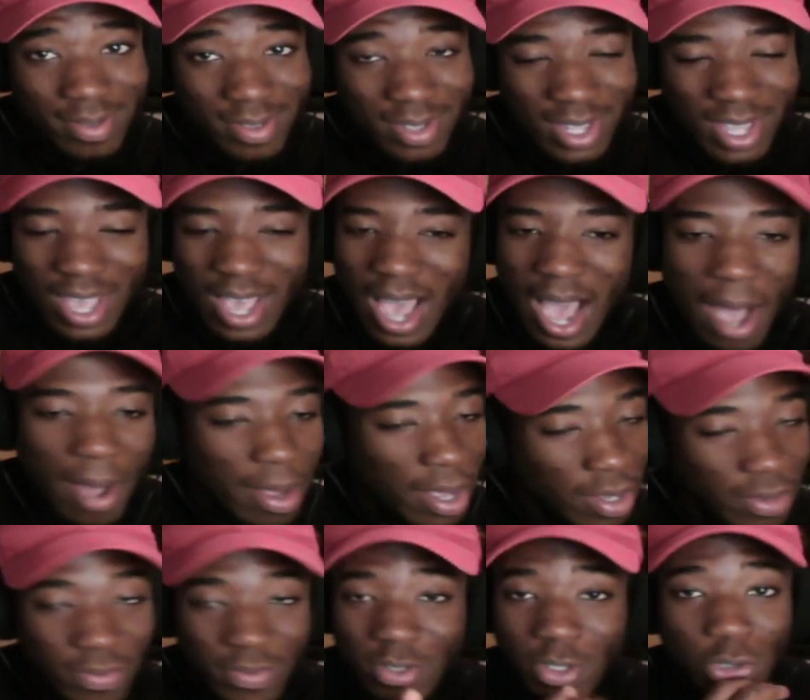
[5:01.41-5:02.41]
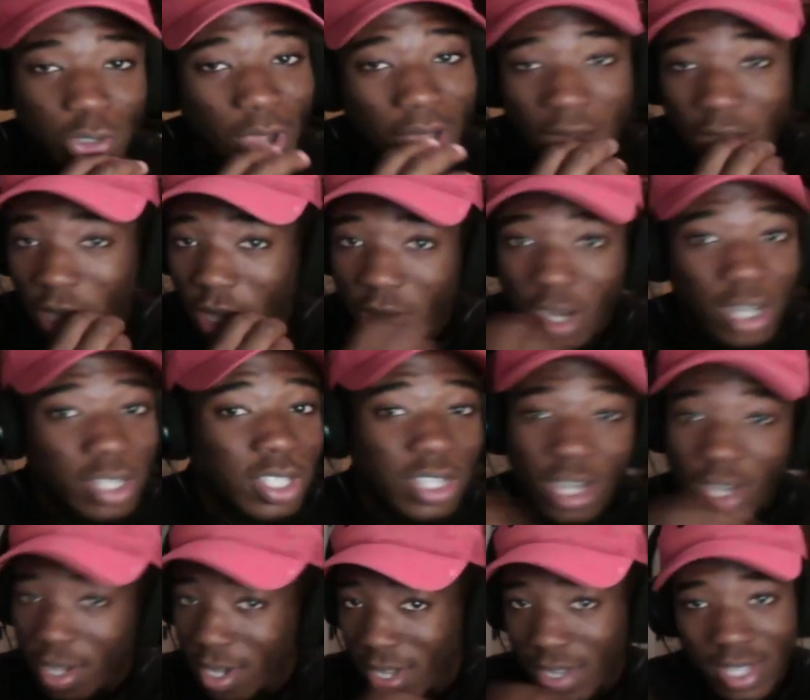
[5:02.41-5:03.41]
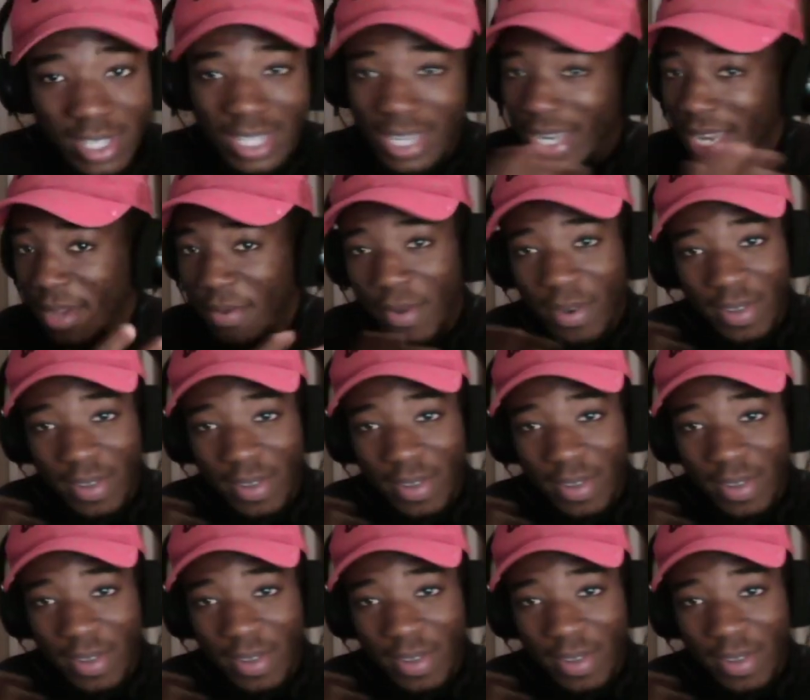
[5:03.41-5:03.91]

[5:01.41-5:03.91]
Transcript: Yeah, I ain't even trying to utter the name of